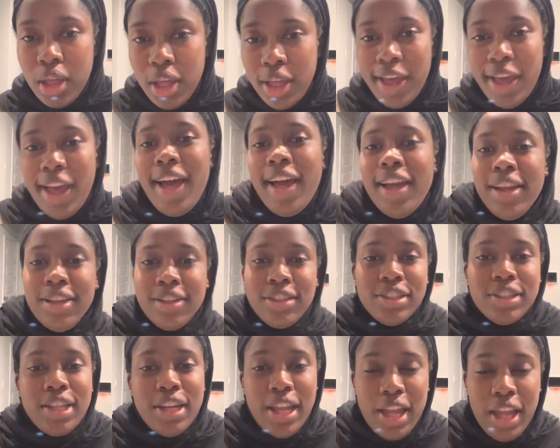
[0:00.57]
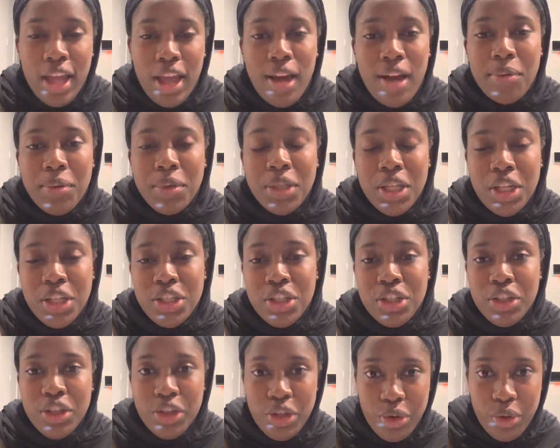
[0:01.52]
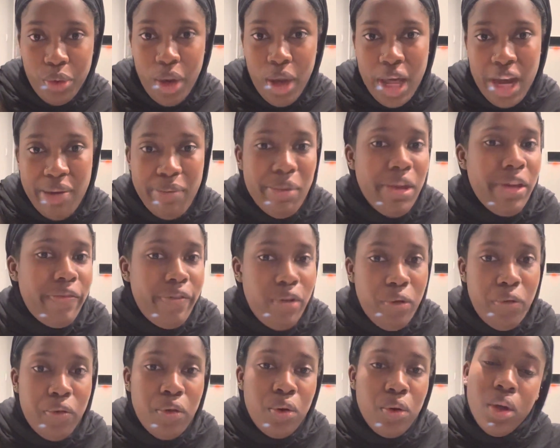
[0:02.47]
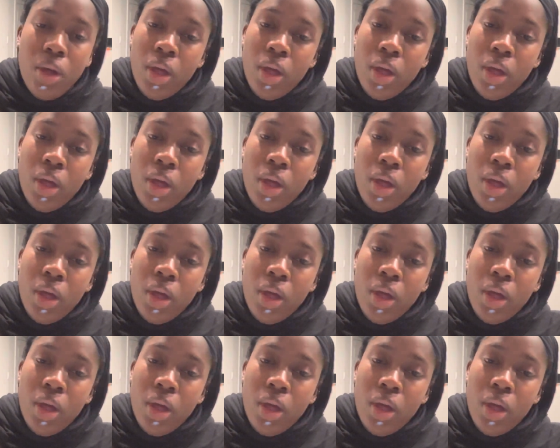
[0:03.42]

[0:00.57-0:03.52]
Hi, so today I'll be teaching you how to make fufu.